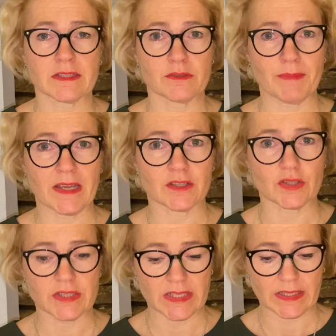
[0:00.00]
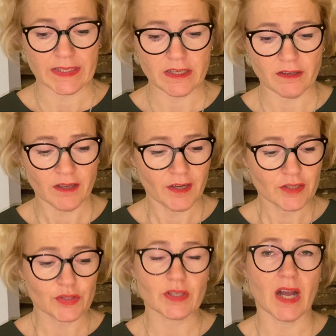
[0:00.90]
make the deal here
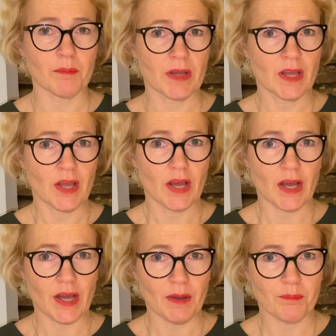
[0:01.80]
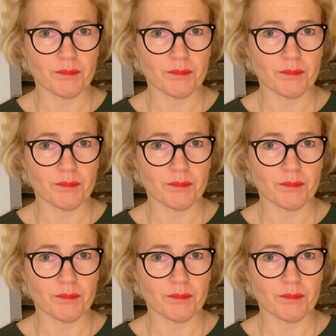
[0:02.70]
to come uh,